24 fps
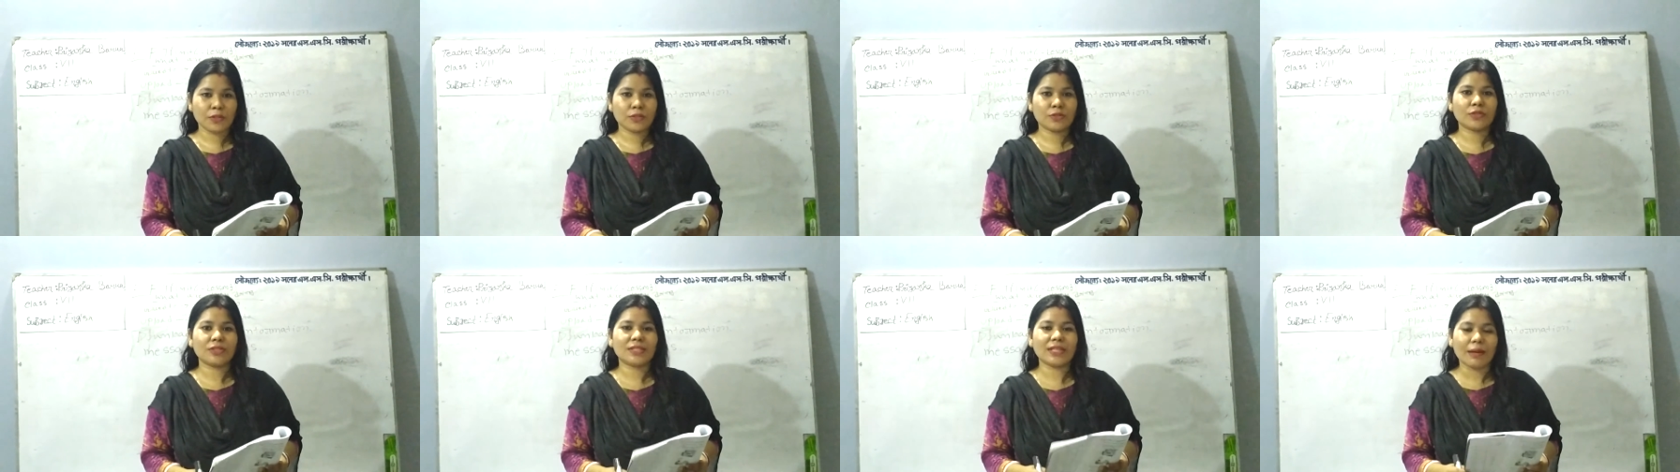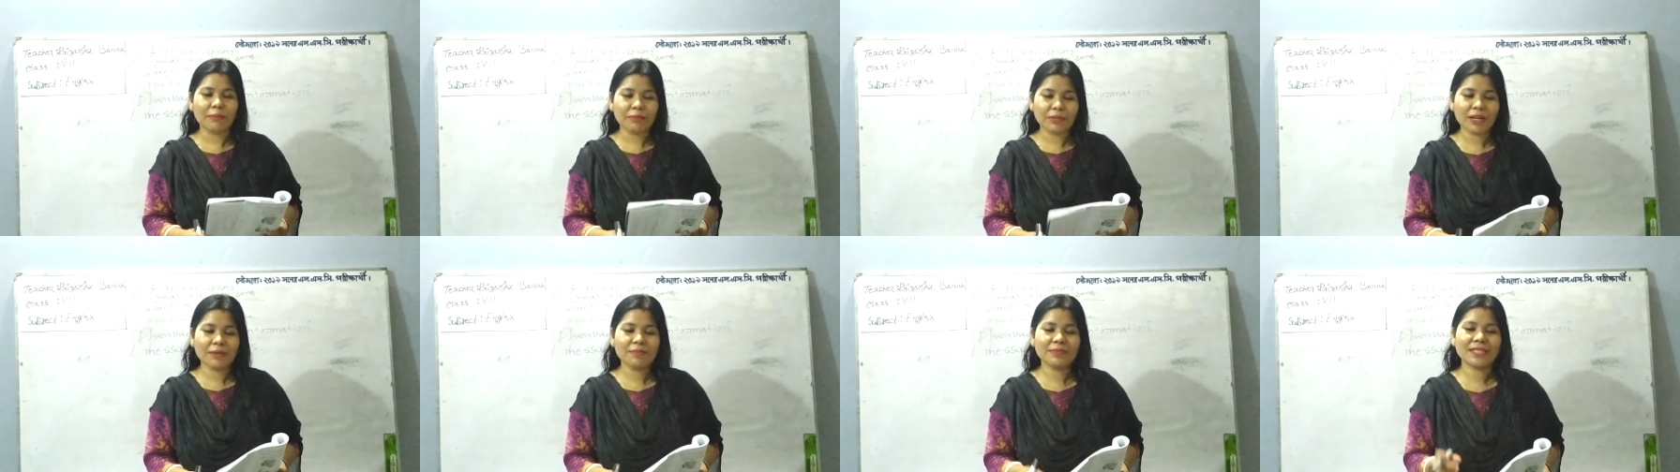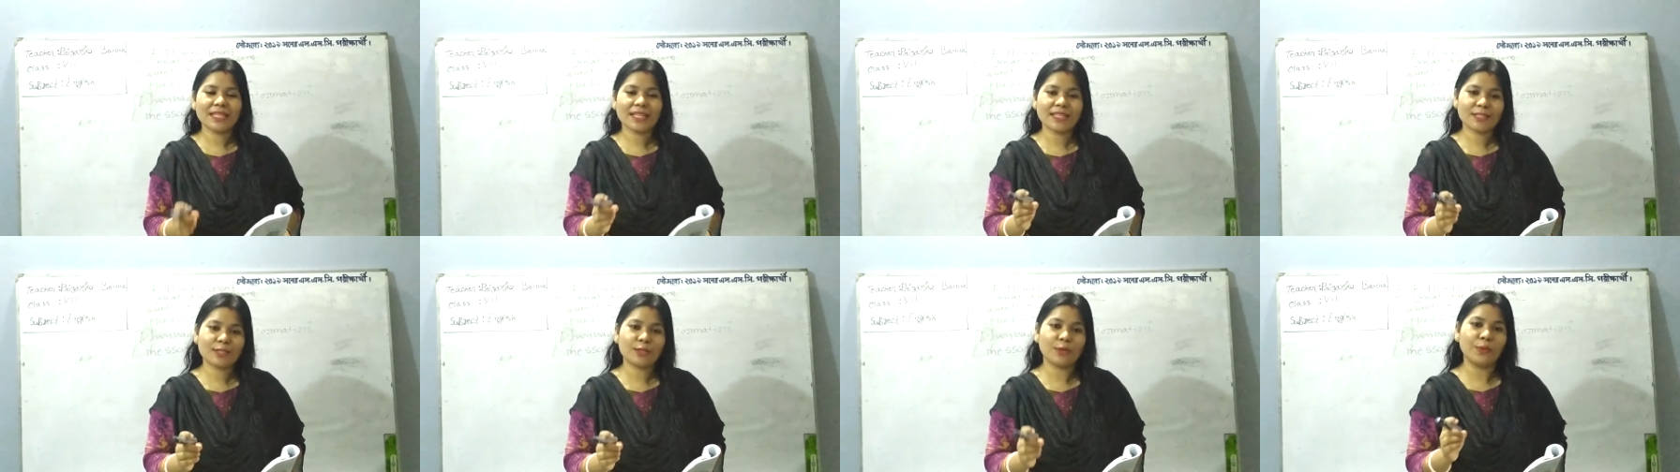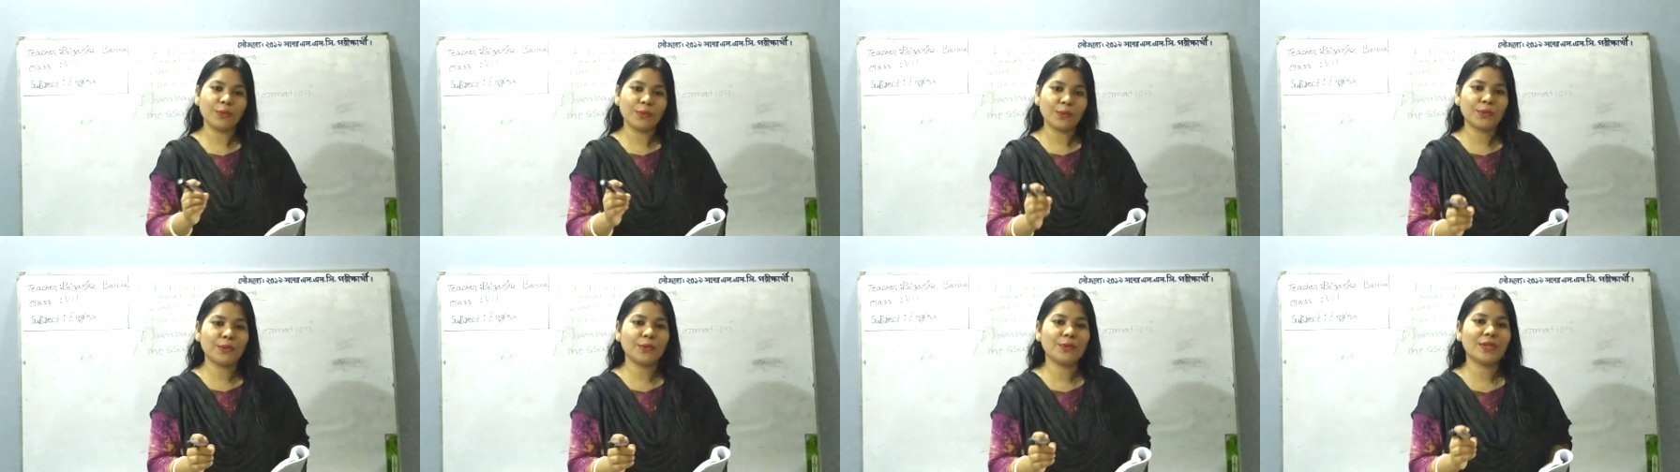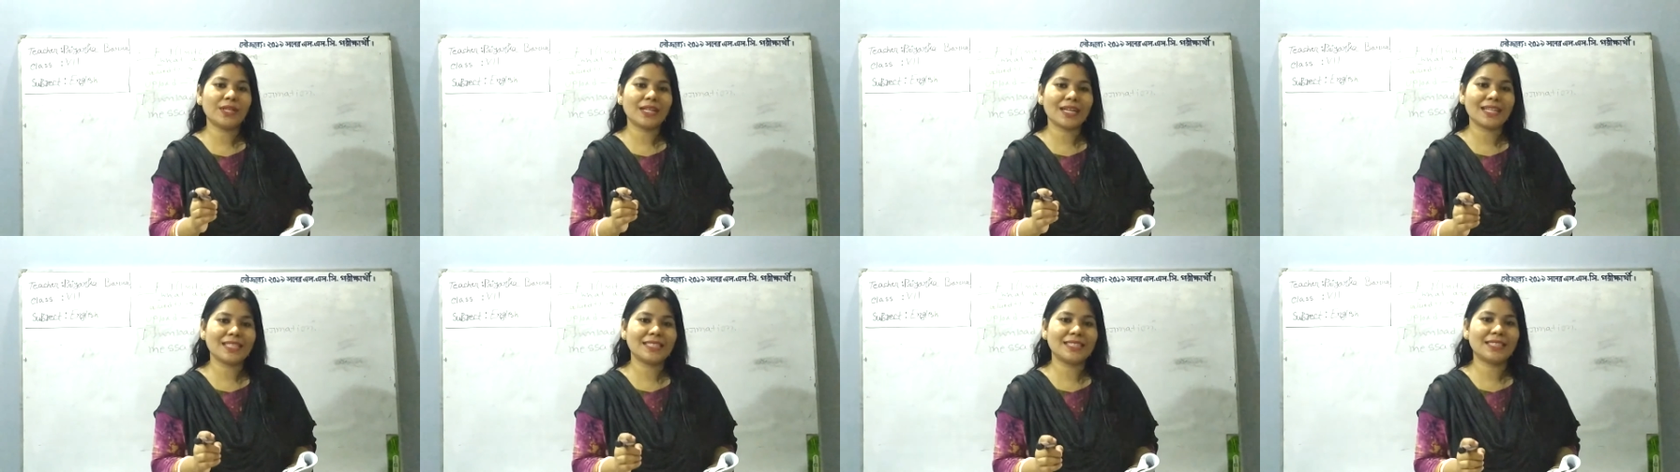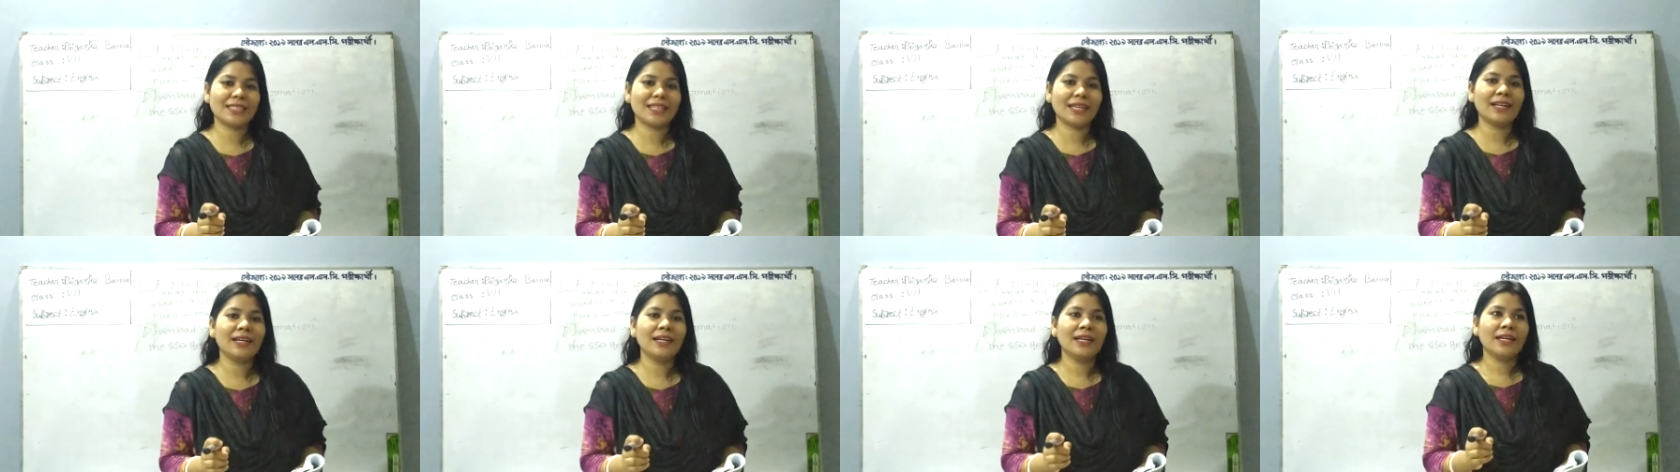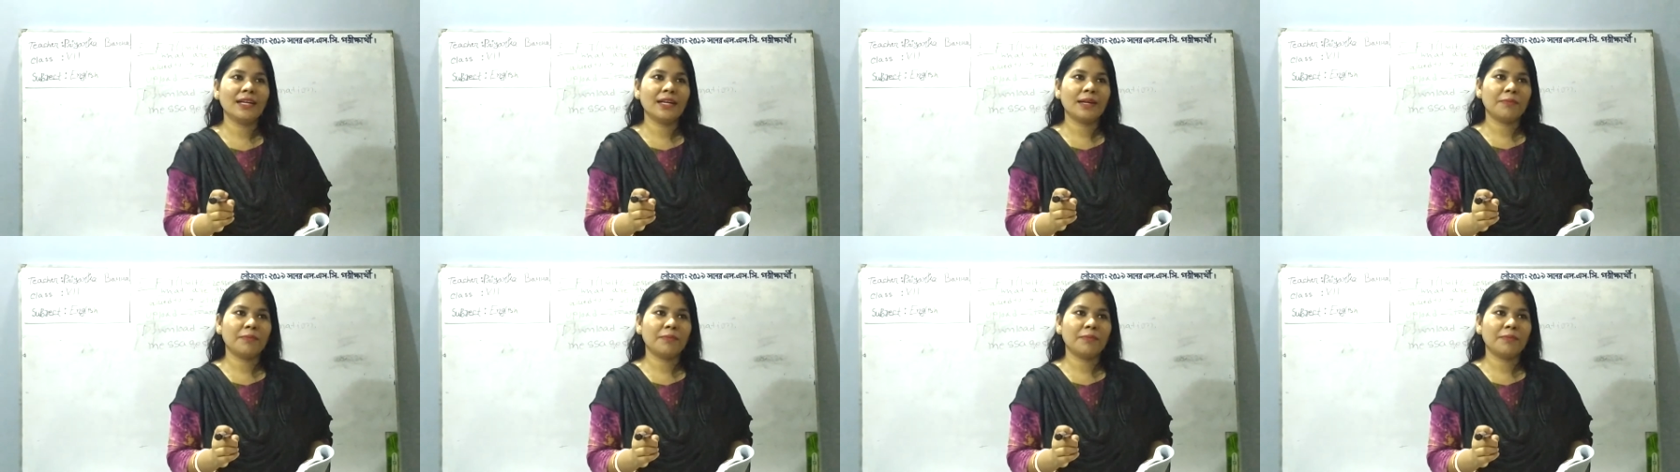So sometimes it's good to touch the